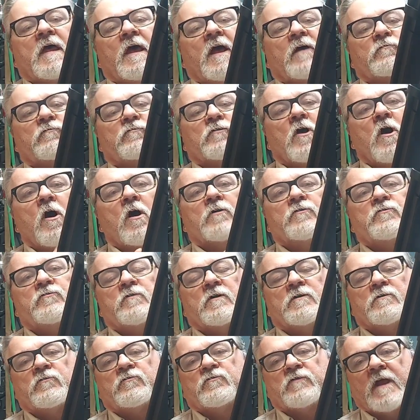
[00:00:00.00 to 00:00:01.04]
As long as you
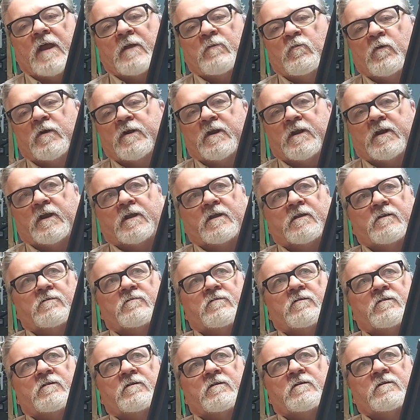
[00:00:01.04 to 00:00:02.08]
understand what it
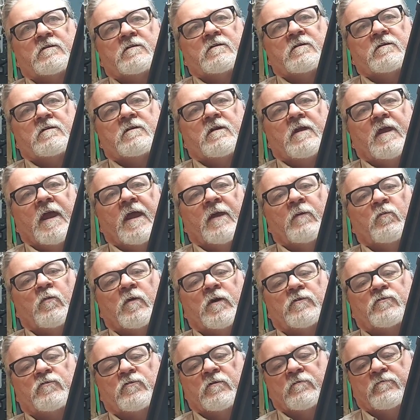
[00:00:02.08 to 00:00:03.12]
is and
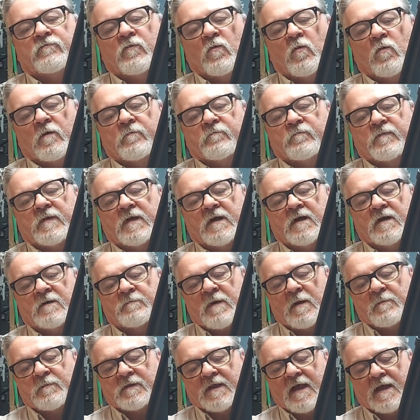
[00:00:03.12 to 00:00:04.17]
what it's good for.
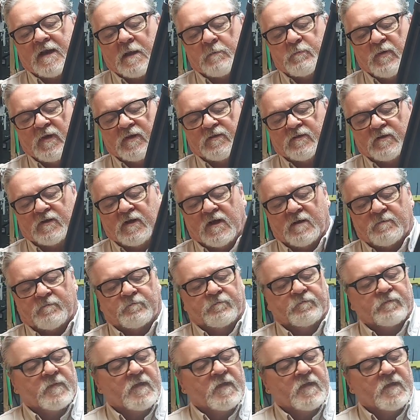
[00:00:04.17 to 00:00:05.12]
I'm glad I picked it up.